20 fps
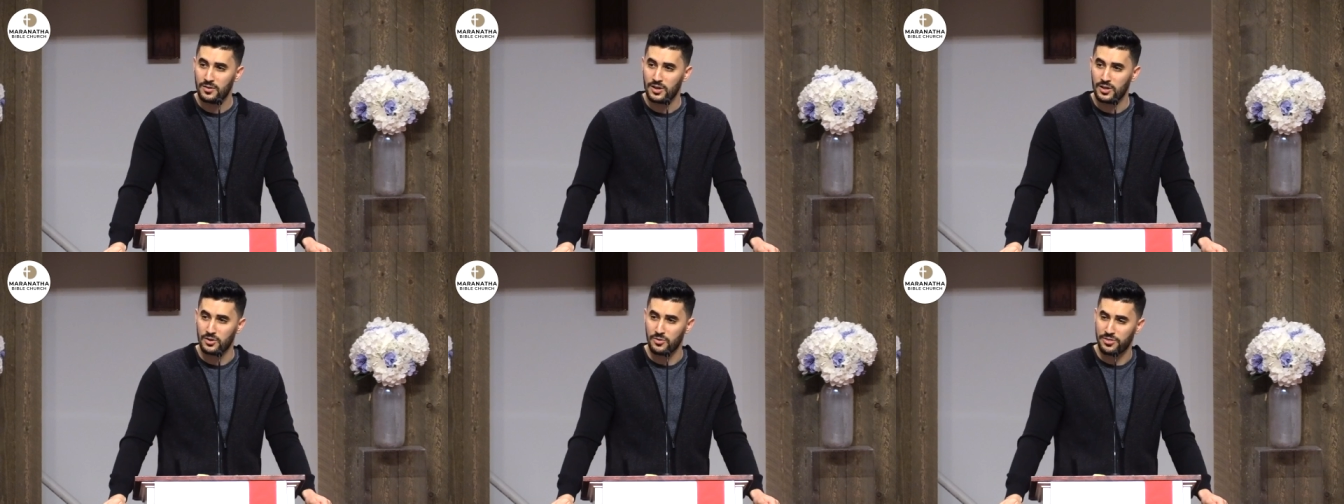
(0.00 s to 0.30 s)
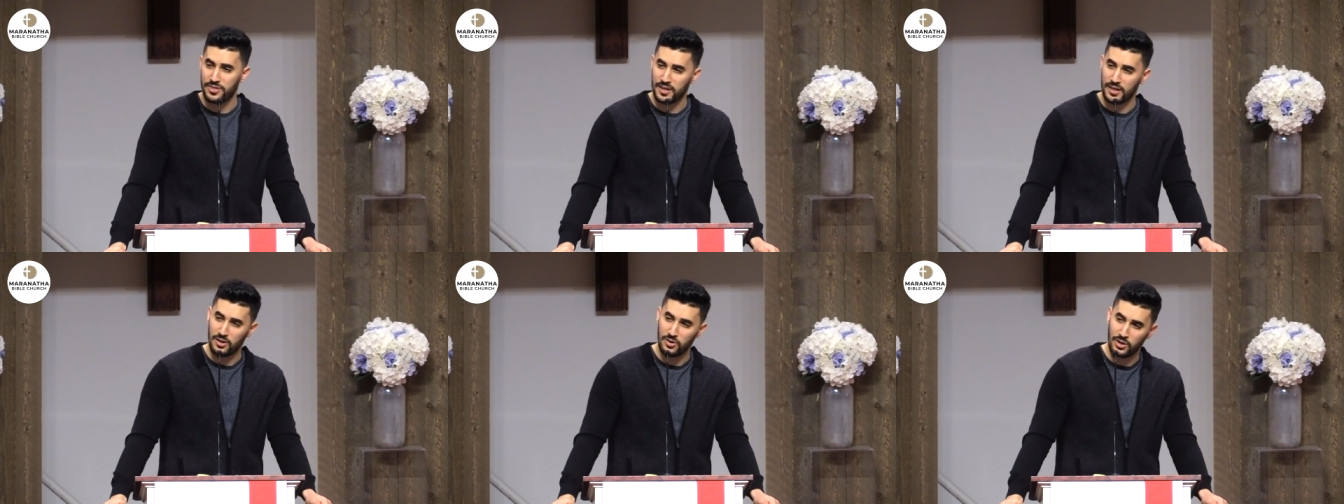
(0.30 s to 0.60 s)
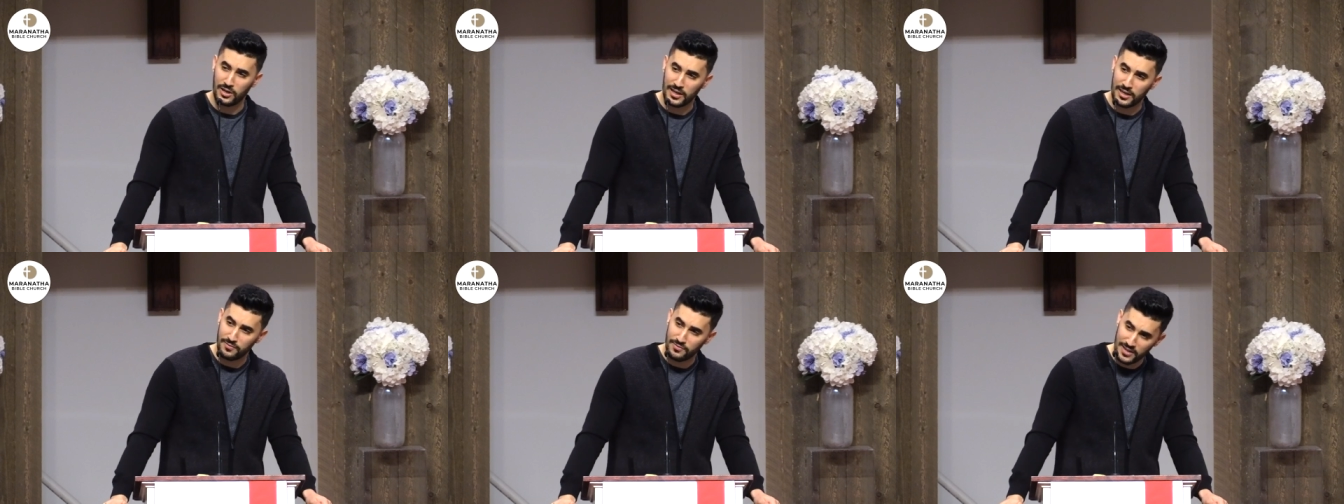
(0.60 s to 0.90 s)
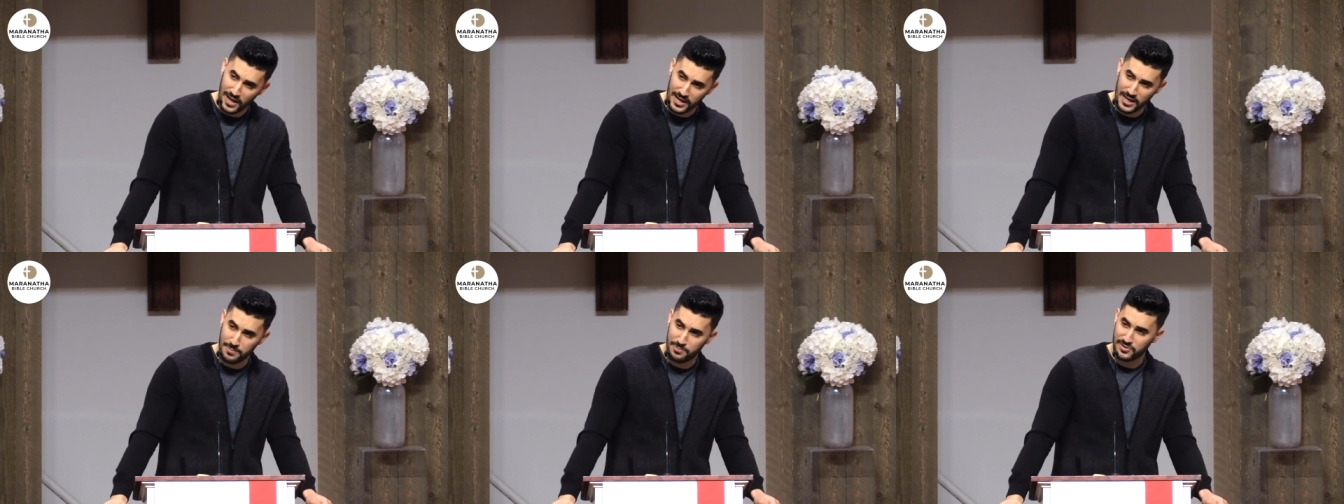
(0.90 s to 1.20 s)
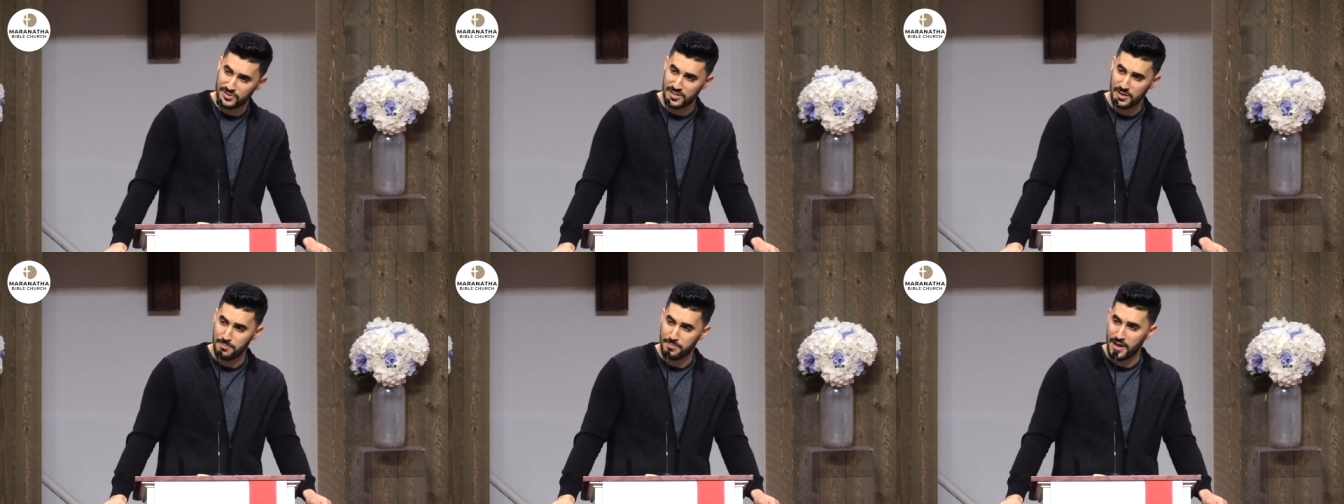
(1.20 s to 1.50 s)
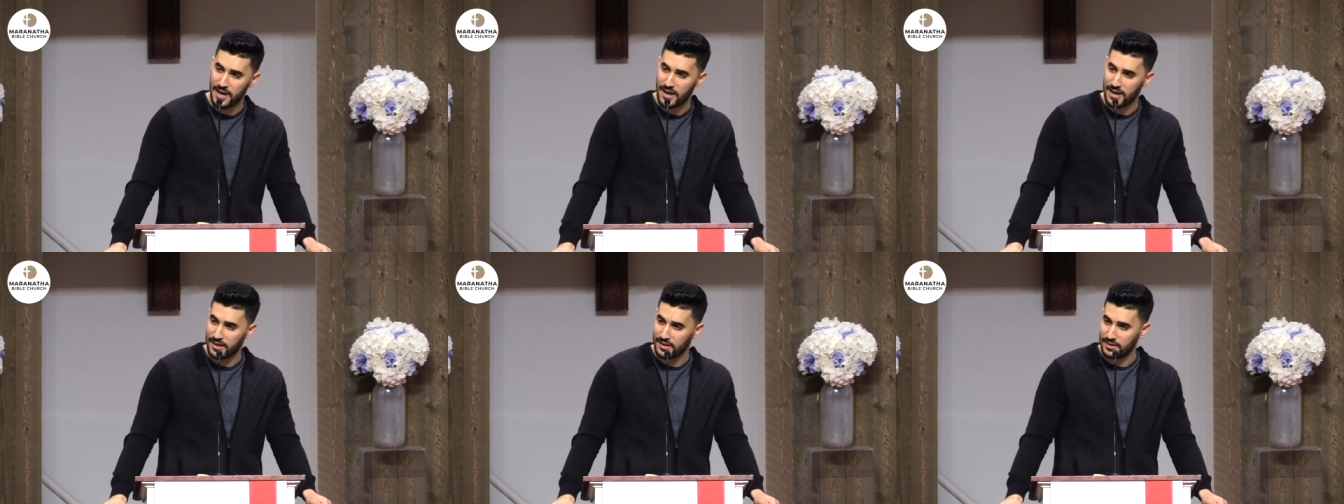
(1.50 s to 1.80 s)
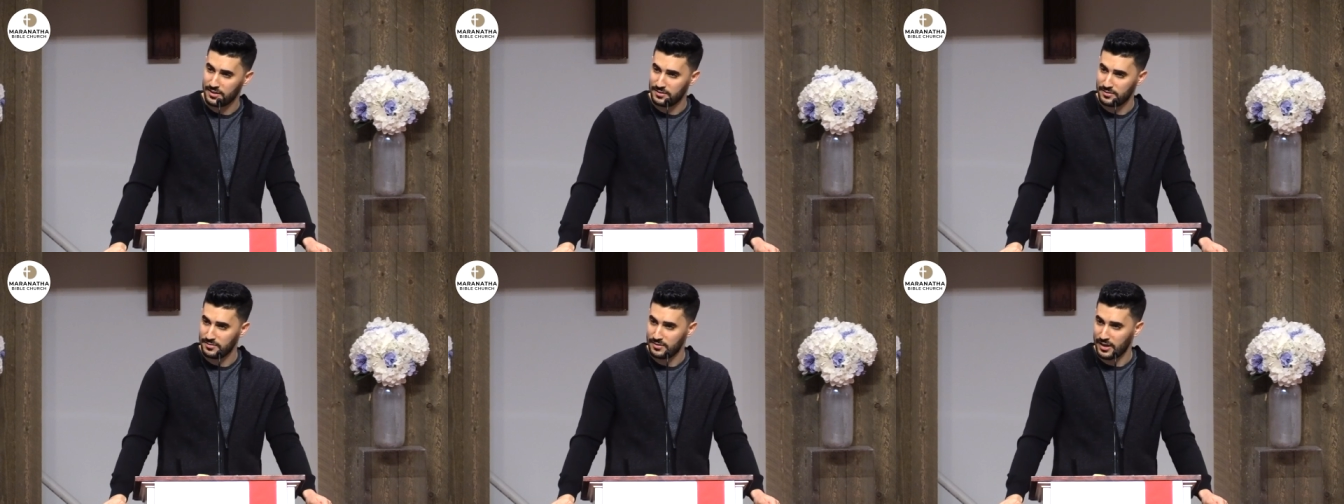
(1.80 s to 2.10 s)
And you're thinking you can give 90%
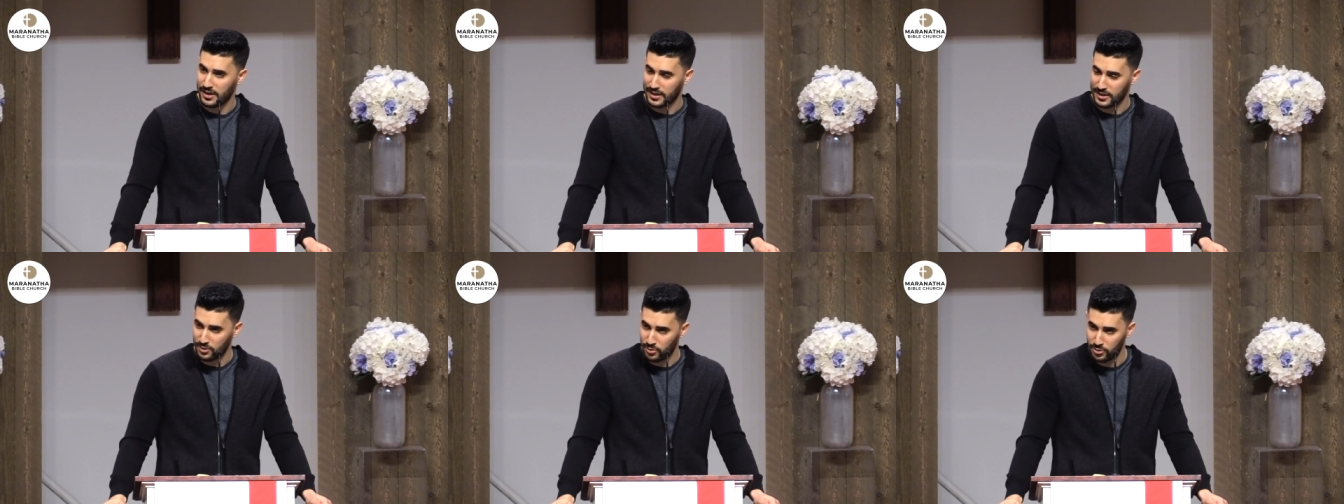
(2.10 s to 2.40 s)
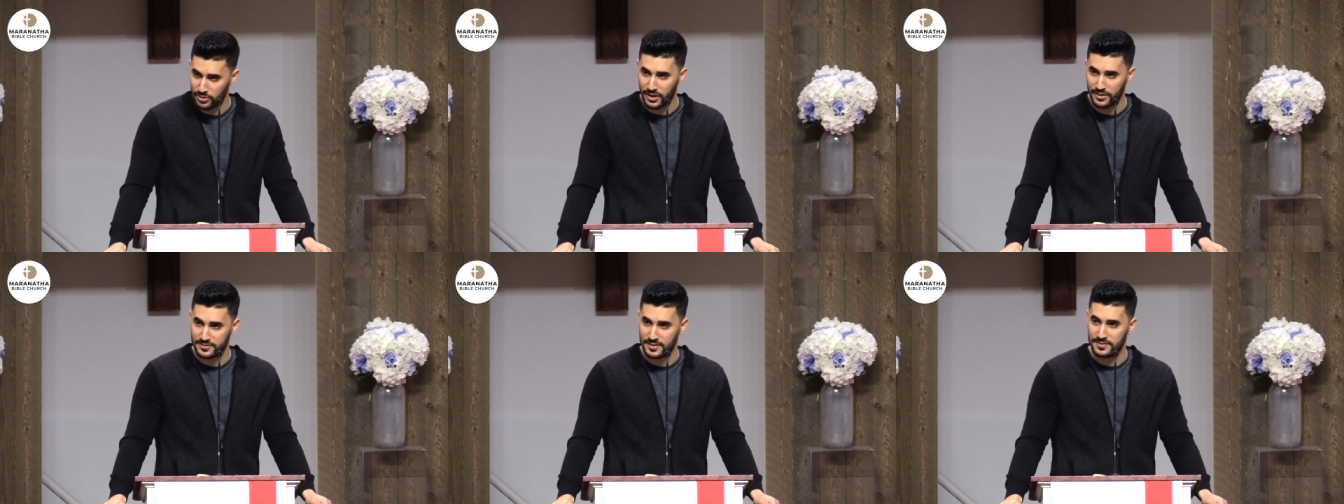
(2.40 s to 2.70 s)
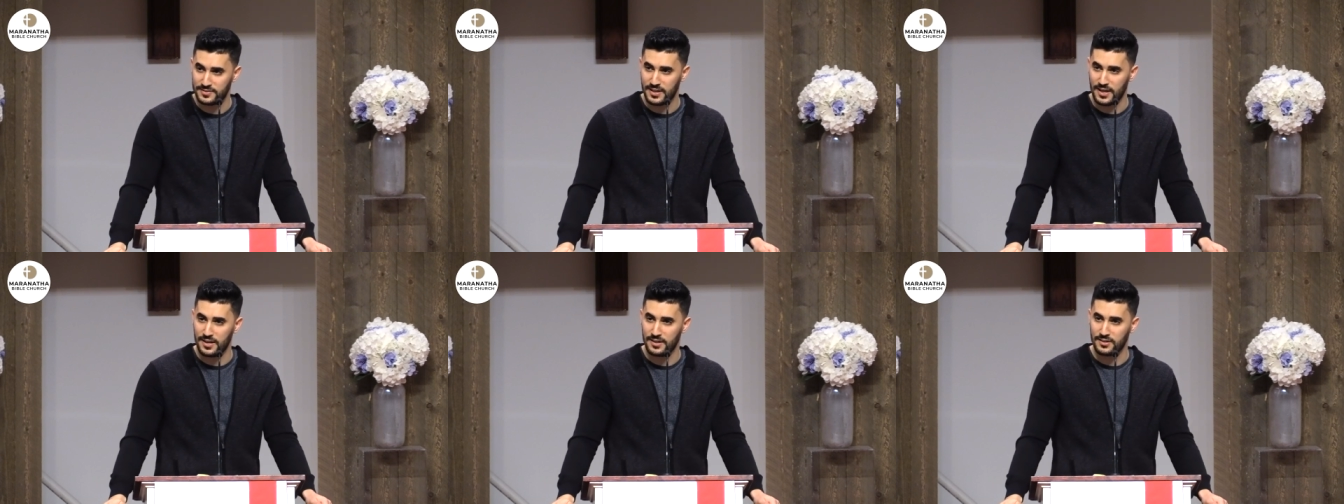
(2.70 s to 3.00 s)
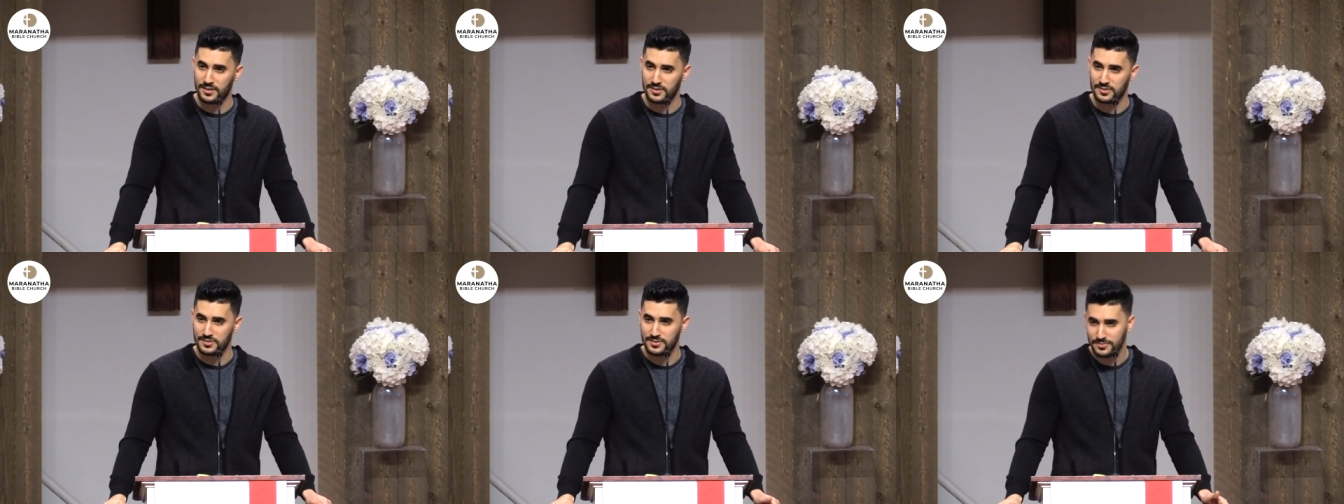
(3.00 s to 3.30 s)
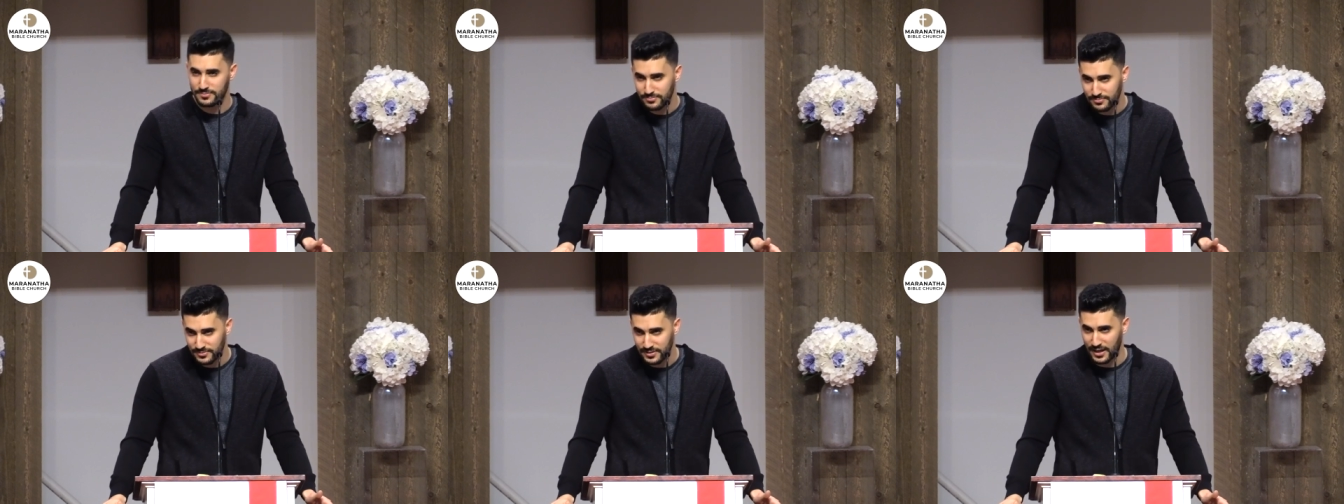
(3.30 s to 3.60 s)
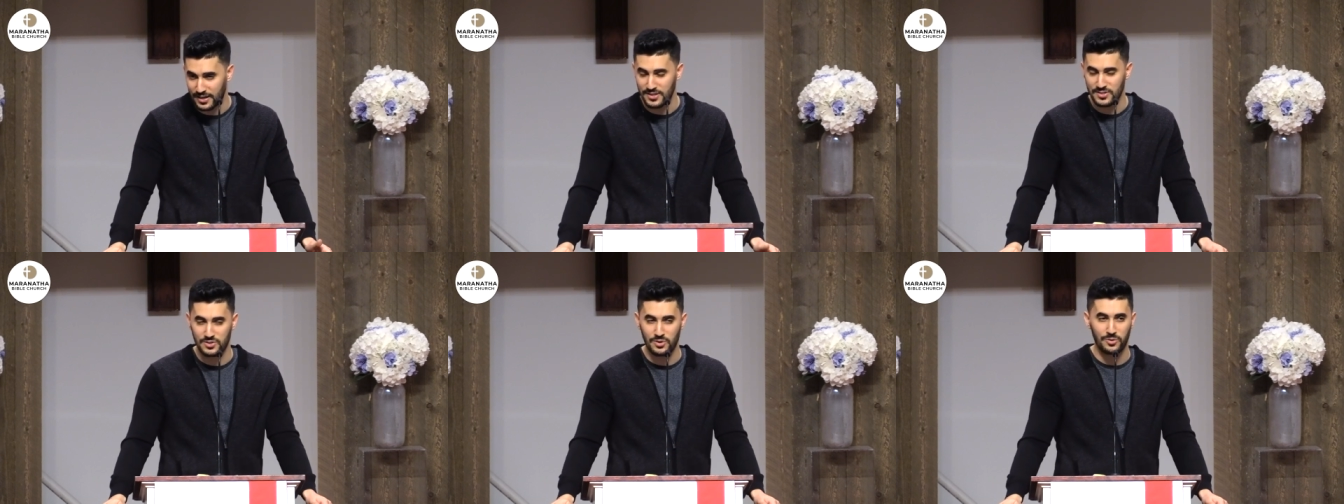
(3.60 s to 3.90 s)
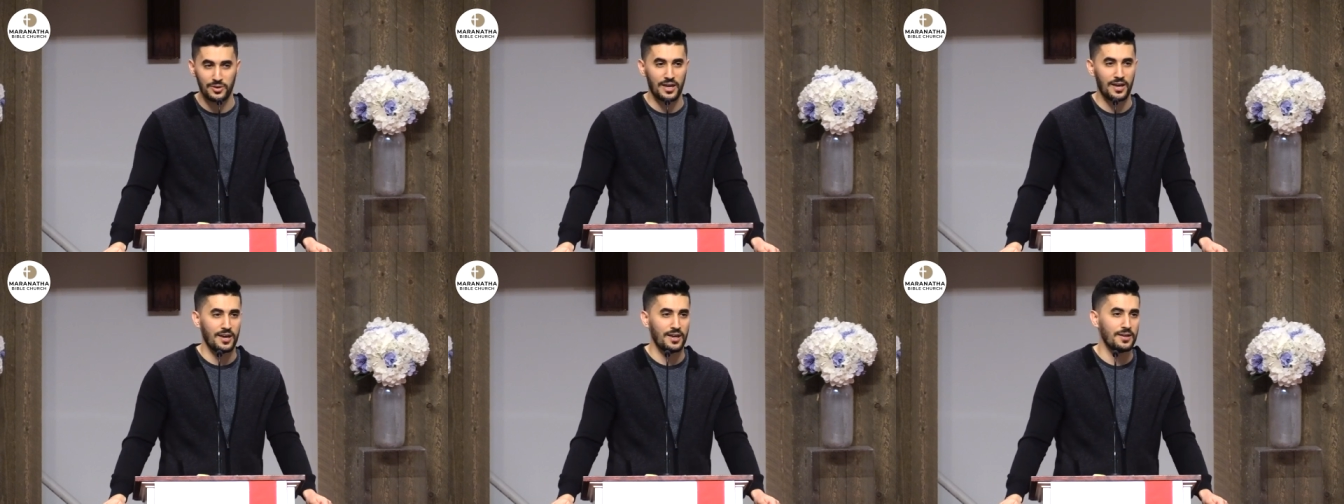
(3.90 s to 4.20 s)
back and I can hold on to 10 because 10 is
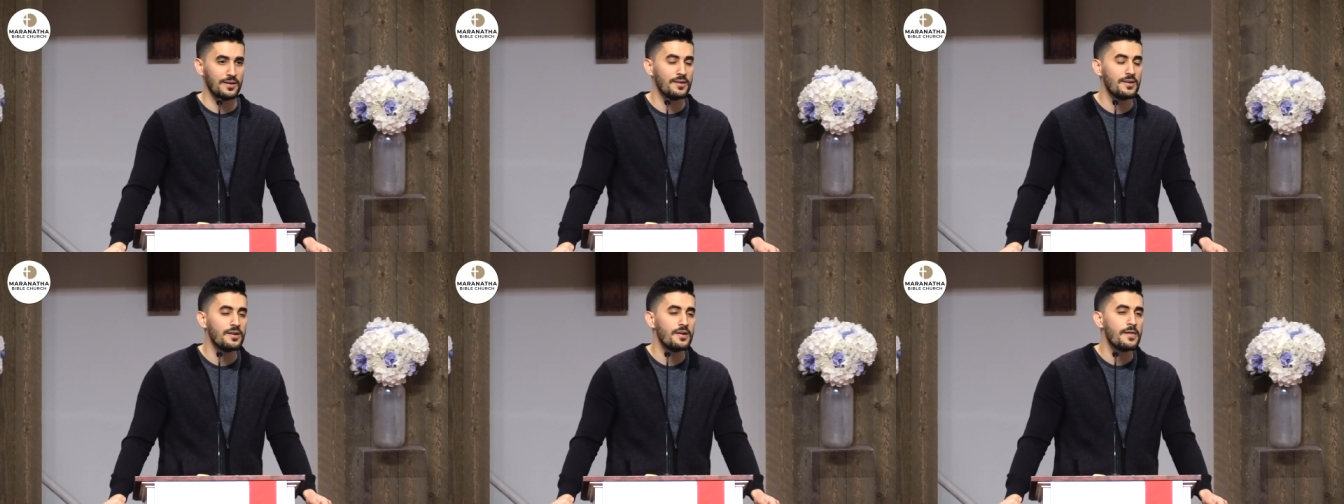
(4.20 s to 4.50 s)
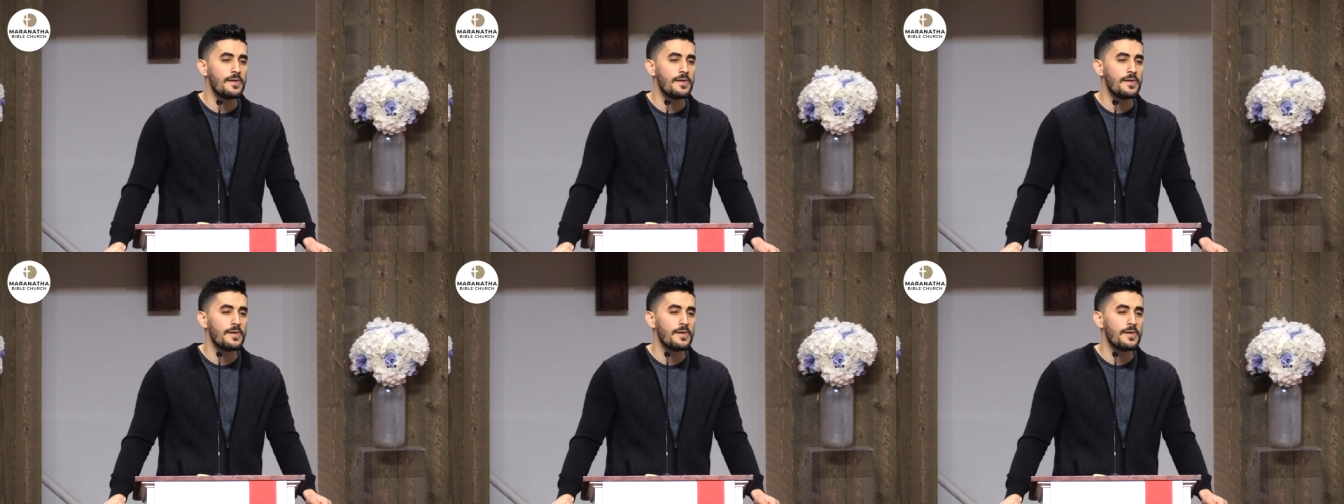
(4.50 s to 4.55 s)
okay.